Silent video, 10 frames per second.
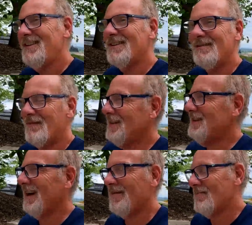Just
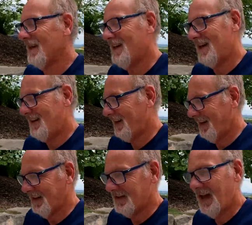amazing how big that
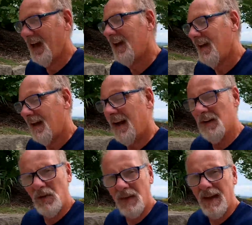thing is. And
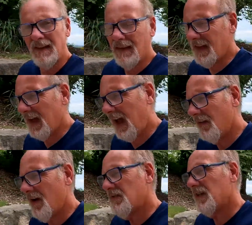I do think that they
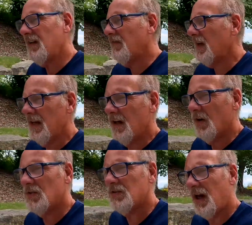have, I've seen
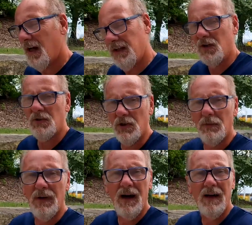videos on YouTube,